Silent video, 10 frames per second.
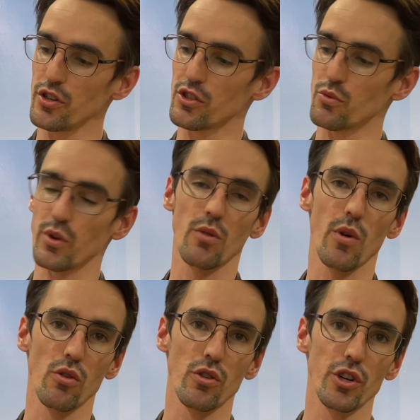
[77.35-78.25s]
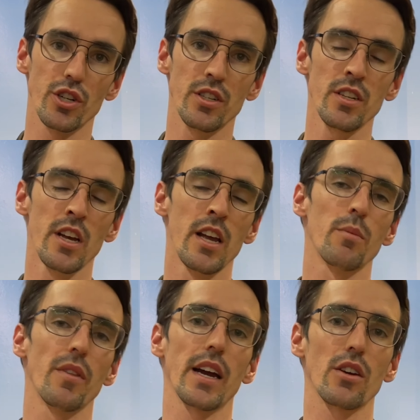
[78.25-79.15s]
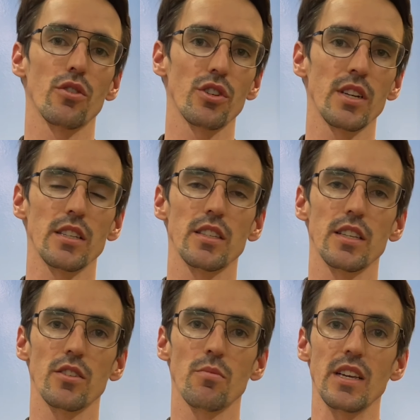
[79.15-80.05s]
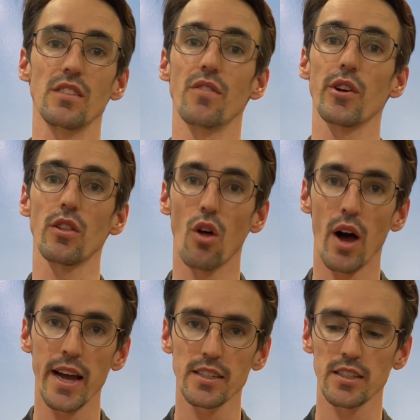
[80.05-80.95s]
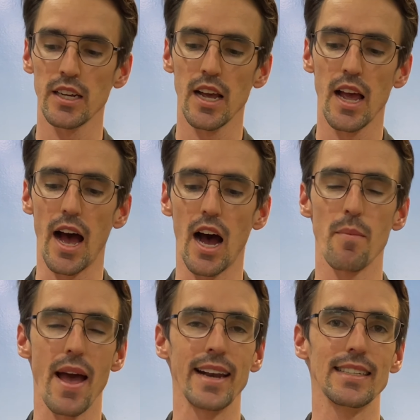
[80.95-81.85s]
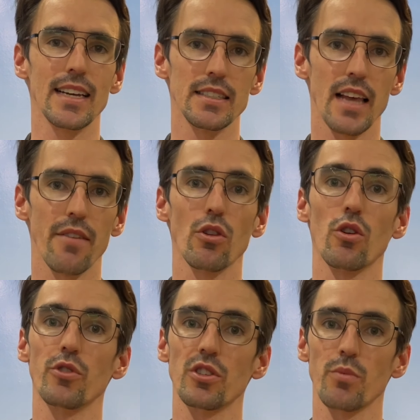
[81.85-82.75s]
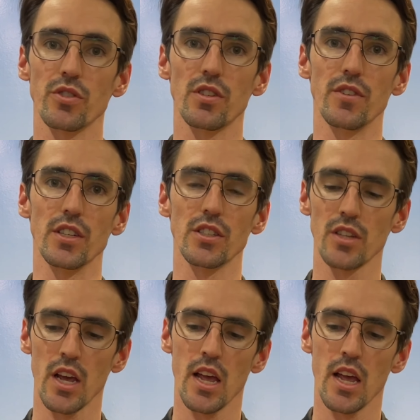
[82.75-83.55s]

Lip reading: It's really well cushioned, but that cushioning system is very light and it does have a lot of responsiveness.